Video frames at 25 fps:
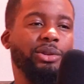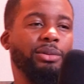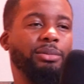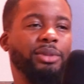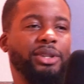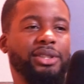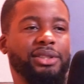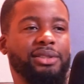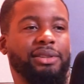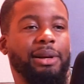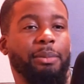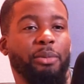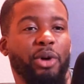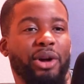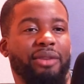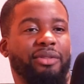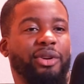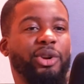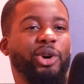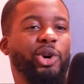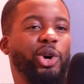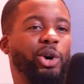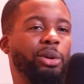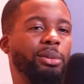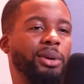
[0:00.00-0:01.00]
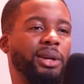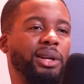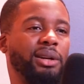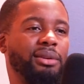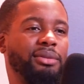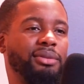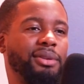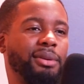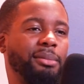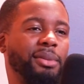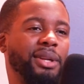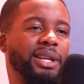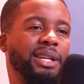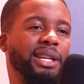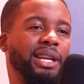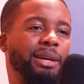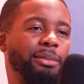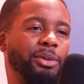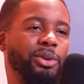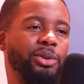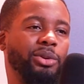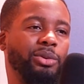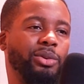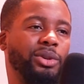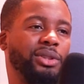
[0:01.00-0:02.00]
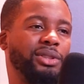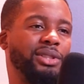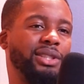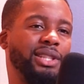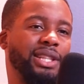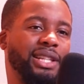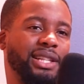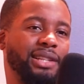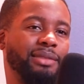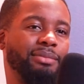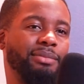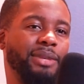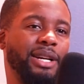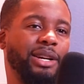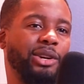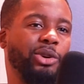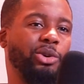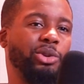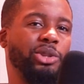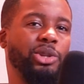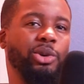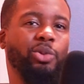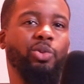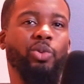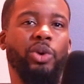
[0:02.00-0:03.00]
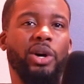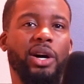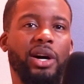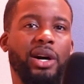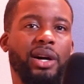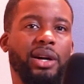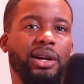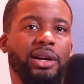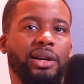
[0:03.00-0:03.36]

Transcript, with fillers: much. I'm not even home enough to be a neighborhood watch. Like, man, go to work.